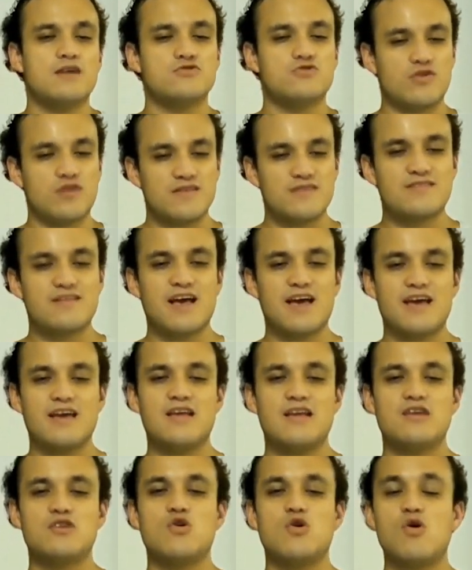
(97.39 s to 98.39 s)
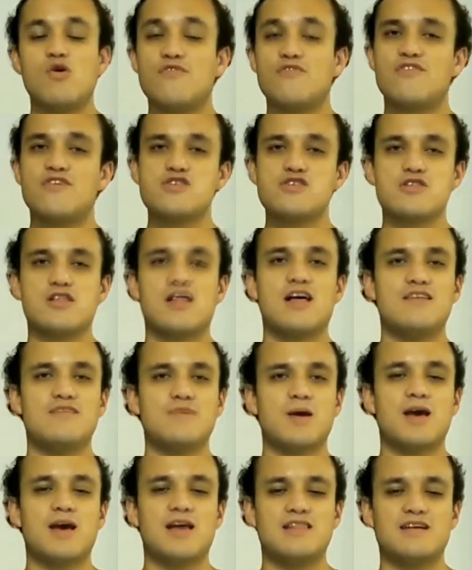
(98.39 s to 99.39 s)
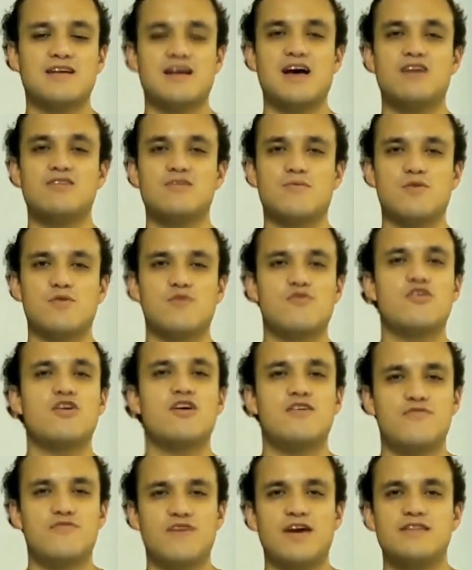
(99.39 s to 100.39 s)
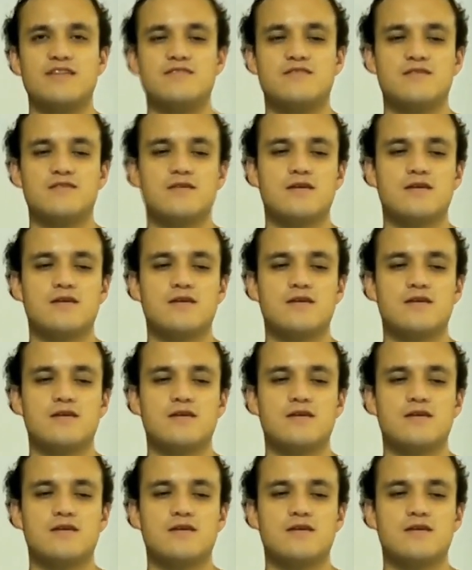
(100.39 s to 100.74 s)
To this day, no official has been held accountable for her fate.